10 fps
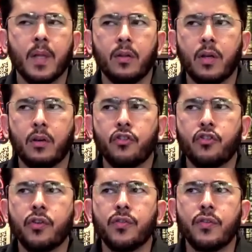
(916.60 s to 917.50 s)
the
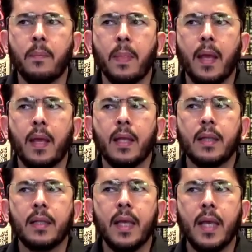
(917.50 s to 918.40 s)
Christians,
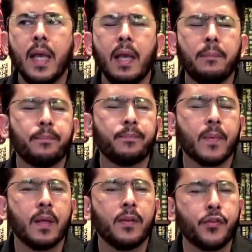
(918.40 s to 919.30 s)
they
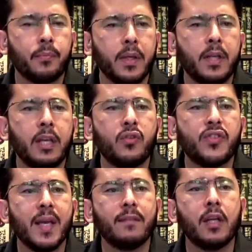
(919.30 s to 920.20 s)
split into
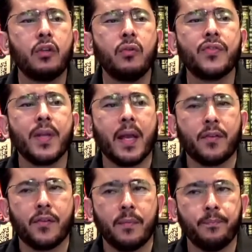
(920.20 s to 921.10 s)
72 sects.